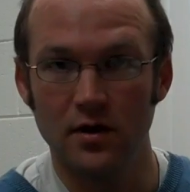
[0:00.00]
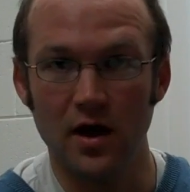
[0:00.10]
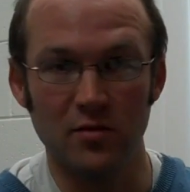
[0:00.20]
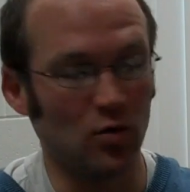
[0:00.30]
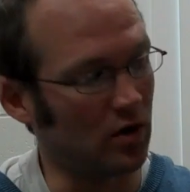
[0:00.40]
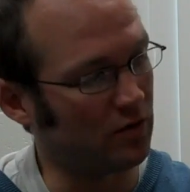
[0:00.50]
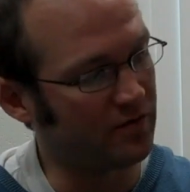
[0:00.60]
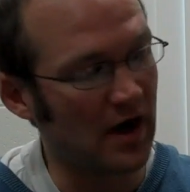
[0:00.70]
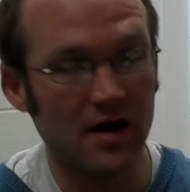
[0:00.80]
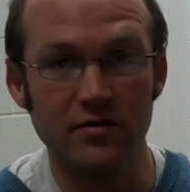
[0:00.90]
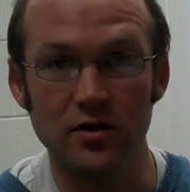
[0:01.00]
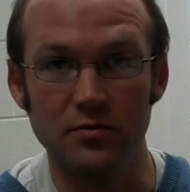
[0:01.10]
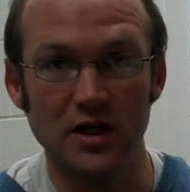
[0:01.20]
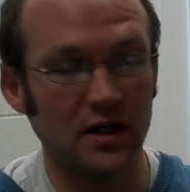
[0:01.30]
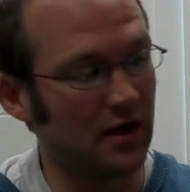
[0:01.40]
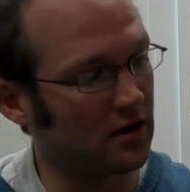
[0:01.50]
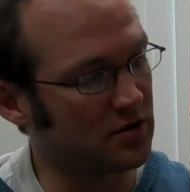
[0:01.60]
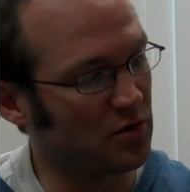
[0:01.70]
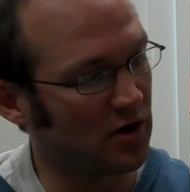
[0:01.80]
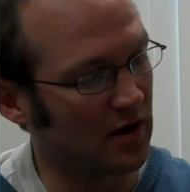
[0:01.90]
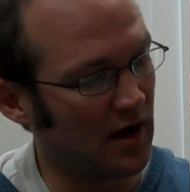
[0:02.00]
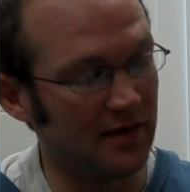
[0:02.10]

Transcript: MA 105, intermediate algebra,